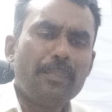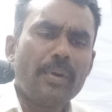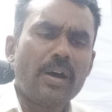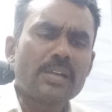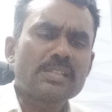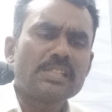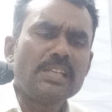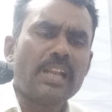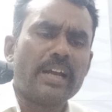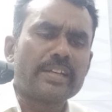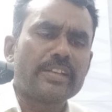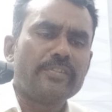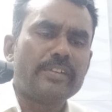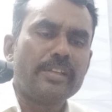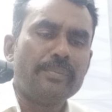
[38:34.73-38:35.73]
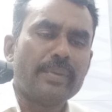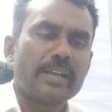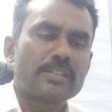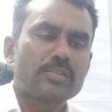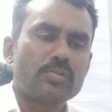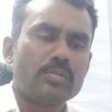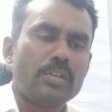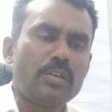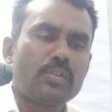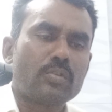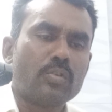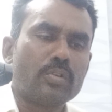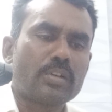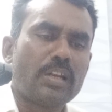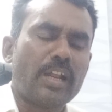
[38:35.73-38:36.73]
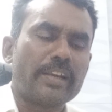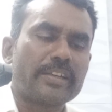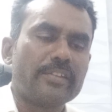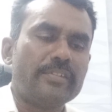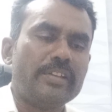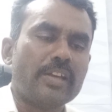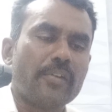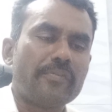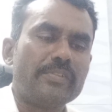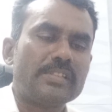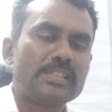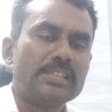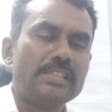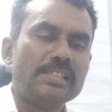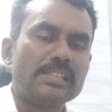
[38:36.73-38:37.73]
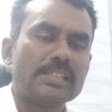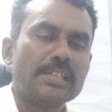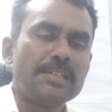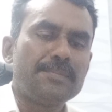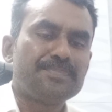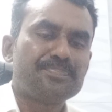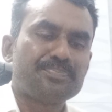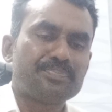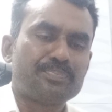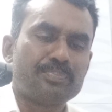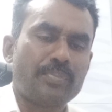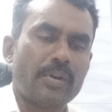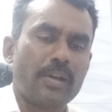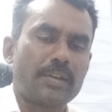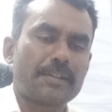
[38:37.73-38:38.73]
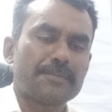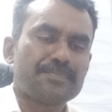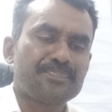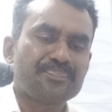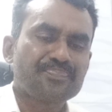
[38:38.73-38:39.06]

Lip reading: partial activity makes to the total activity of which it is a part.